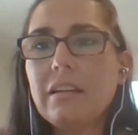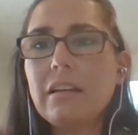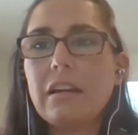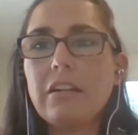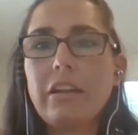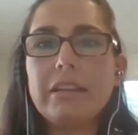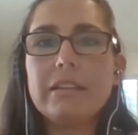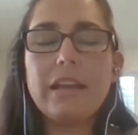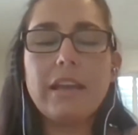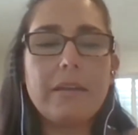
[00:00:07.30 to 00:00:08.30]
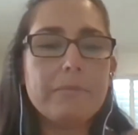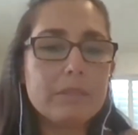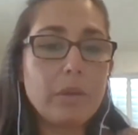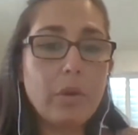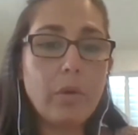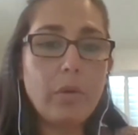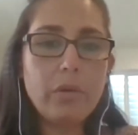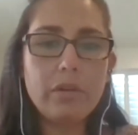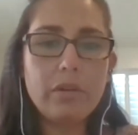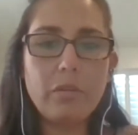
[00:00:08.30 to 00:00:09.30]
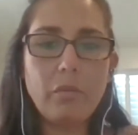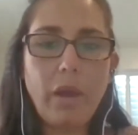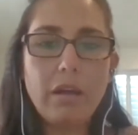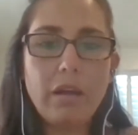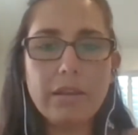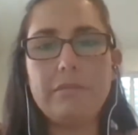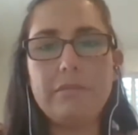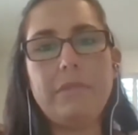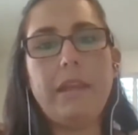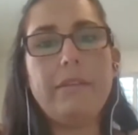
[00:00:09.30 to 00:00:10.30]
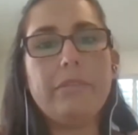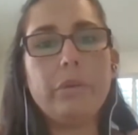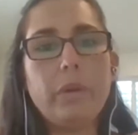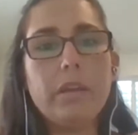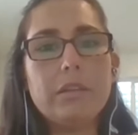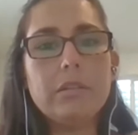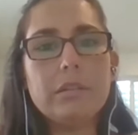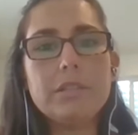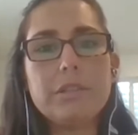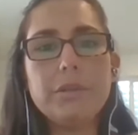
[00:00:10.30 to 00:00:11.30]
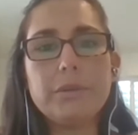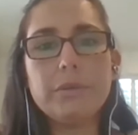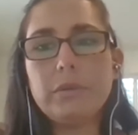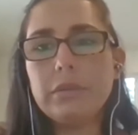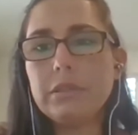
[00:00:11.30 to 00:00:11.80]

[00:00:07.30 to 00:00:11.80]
All right. So welcome everyone to